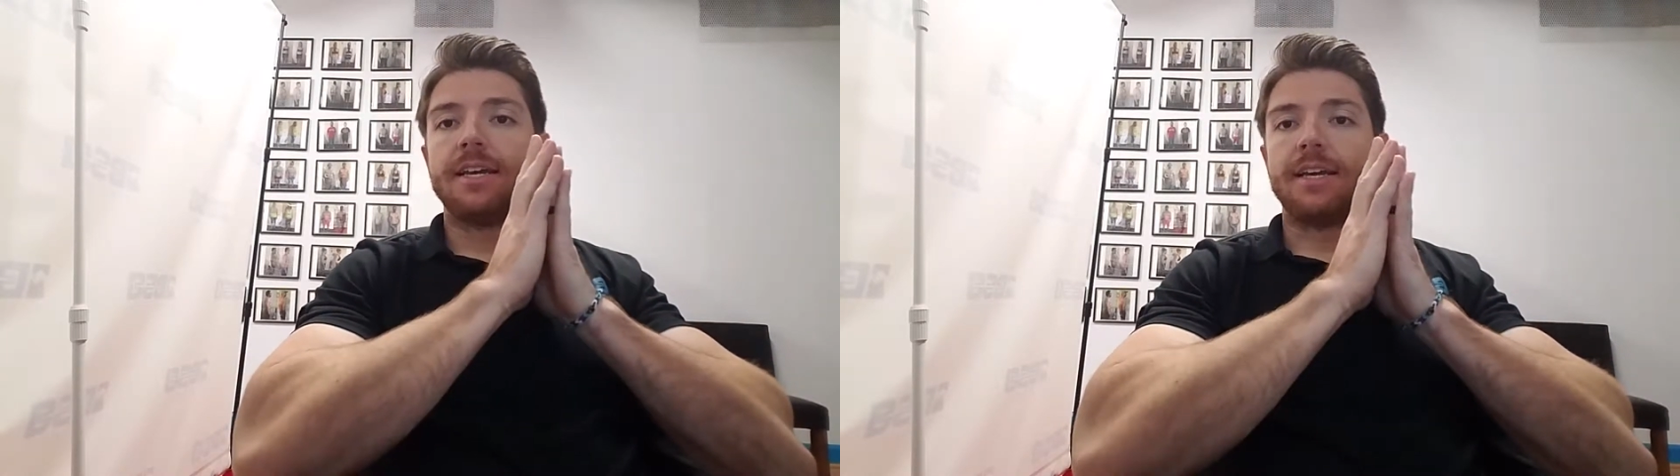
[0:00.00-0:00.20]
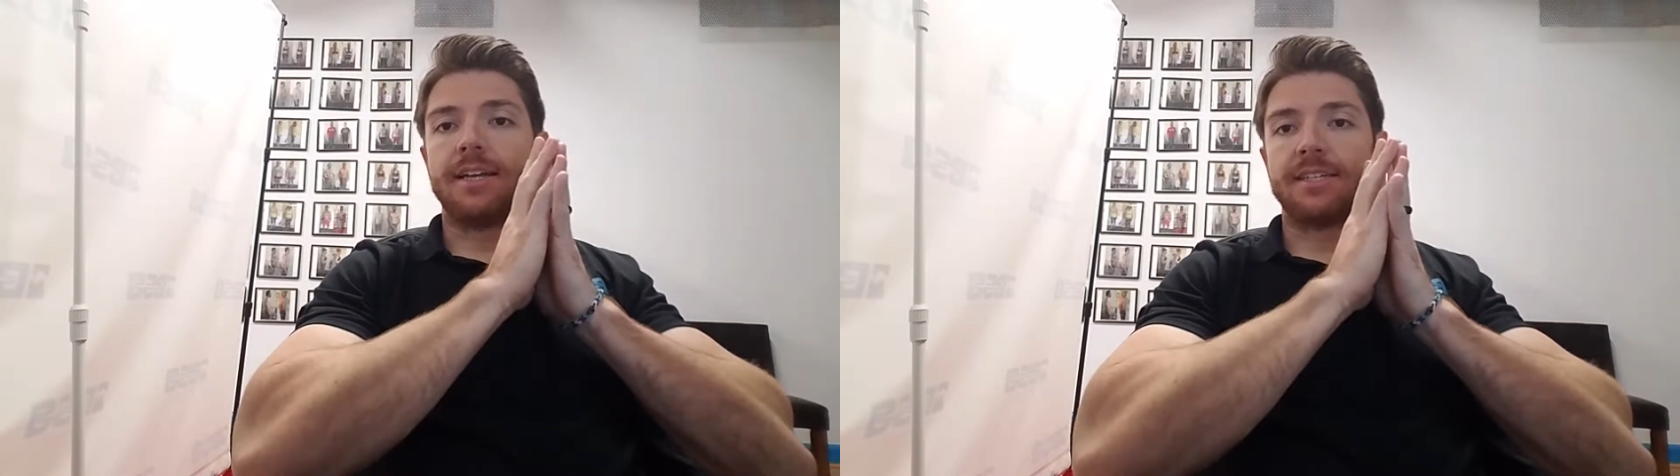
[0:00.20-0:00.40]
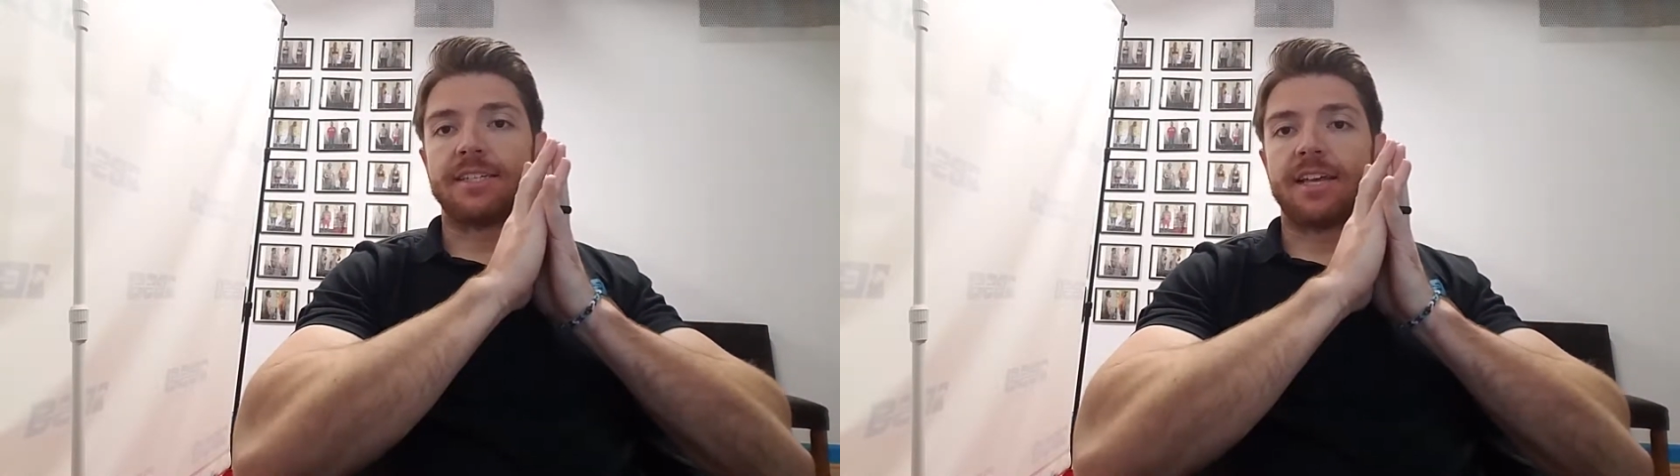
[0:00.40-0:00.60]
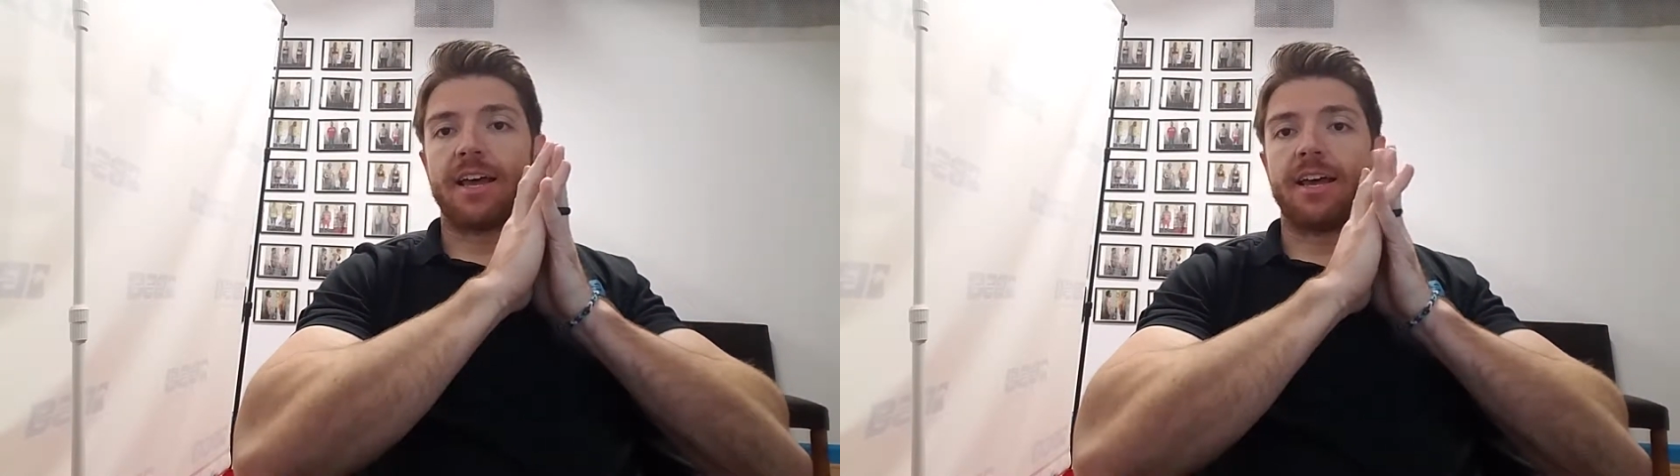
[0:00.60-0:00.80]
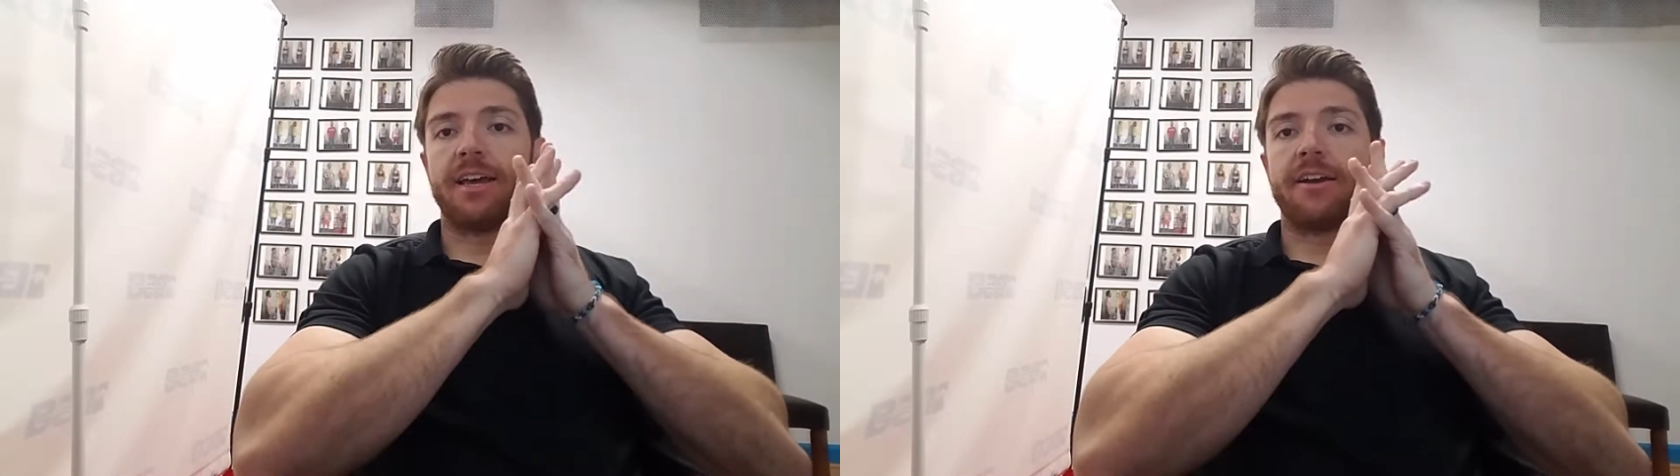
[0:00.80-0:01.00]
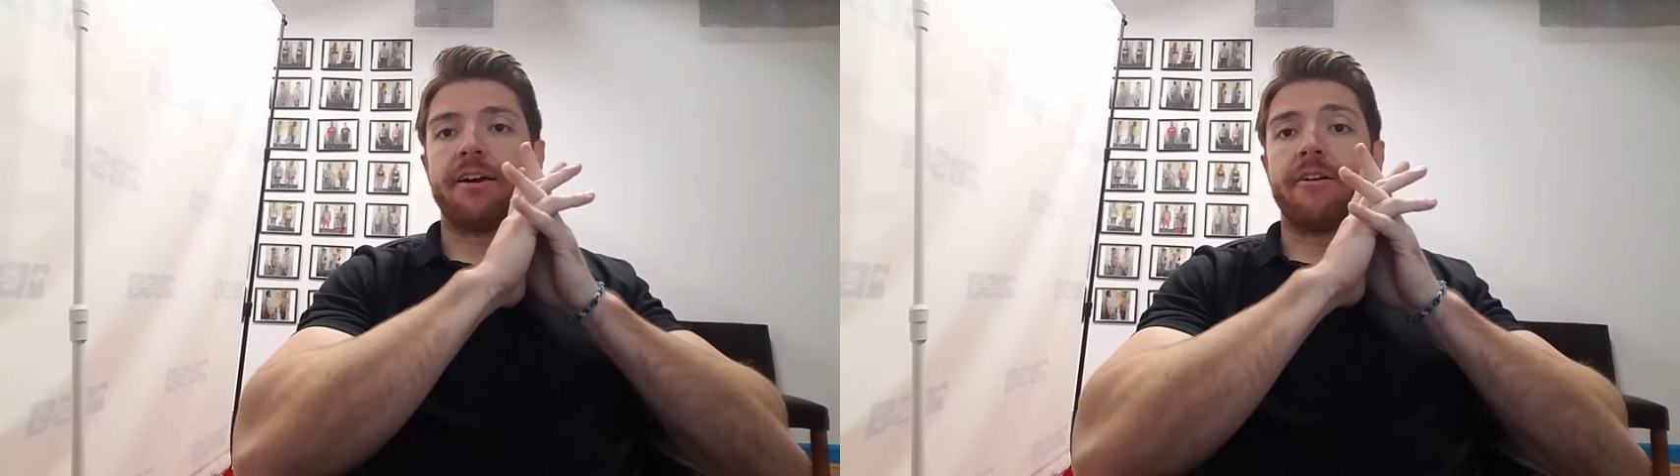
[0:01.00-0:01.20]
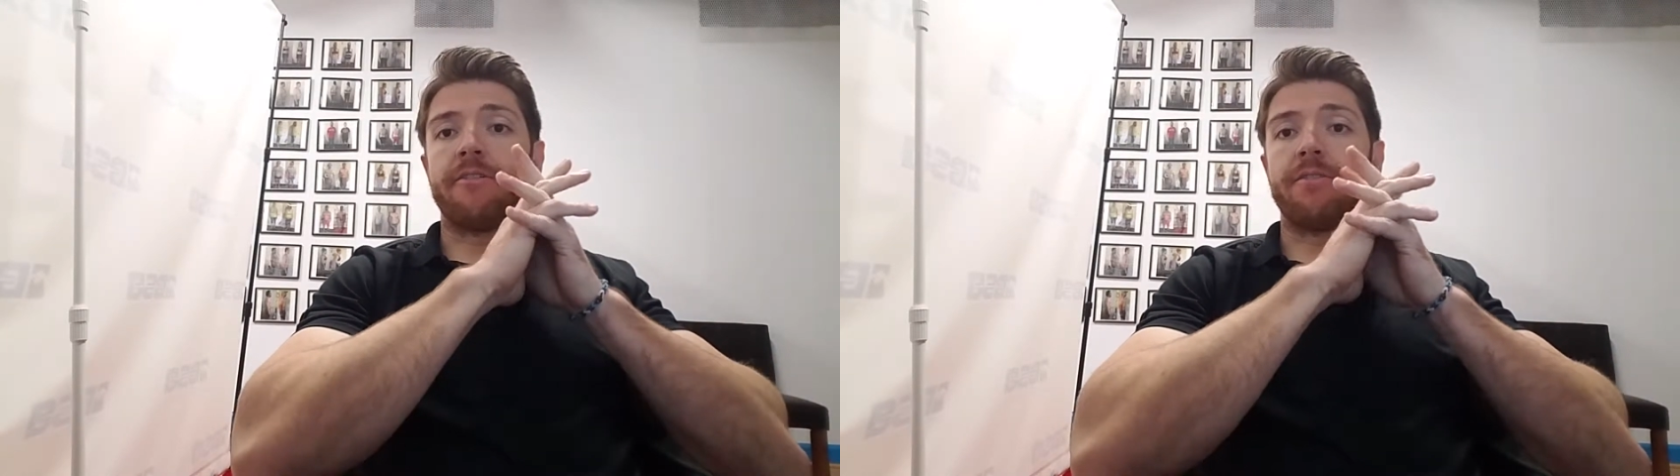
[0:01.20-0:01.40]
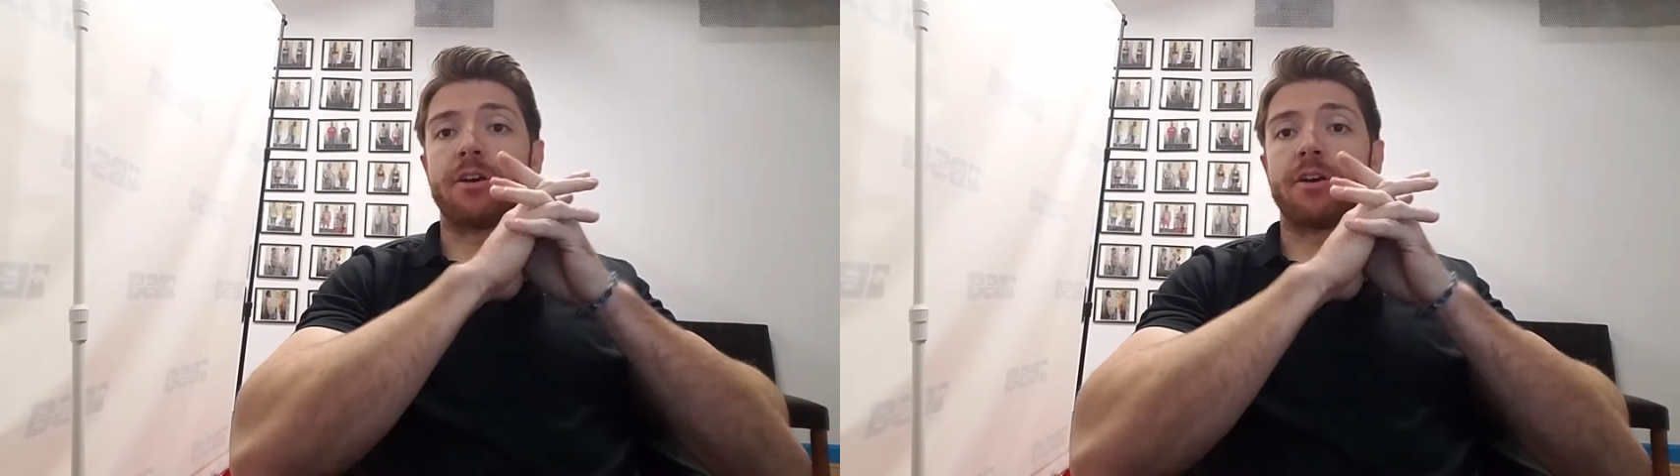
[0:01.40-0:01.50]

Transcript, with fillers: inside of the